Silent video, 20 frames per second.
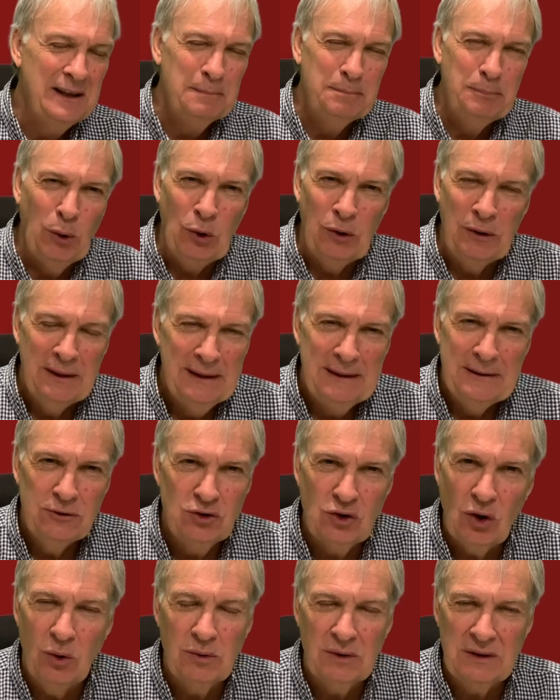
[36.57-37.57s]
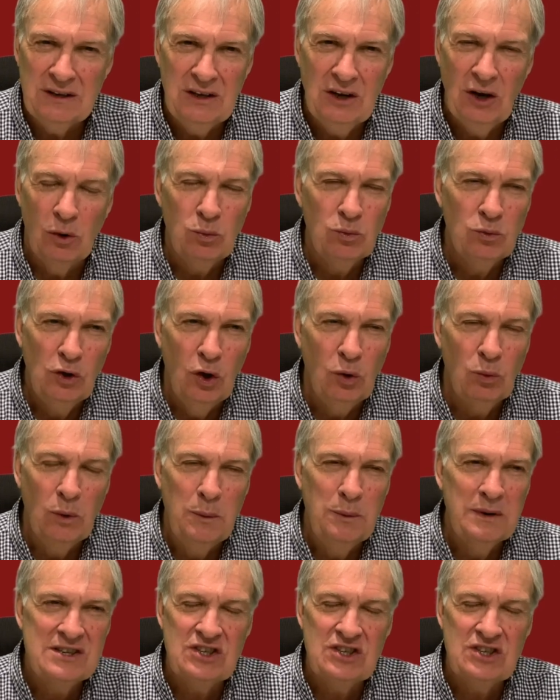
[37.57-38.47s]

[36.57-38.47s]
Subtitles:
But don't, you know, look, we were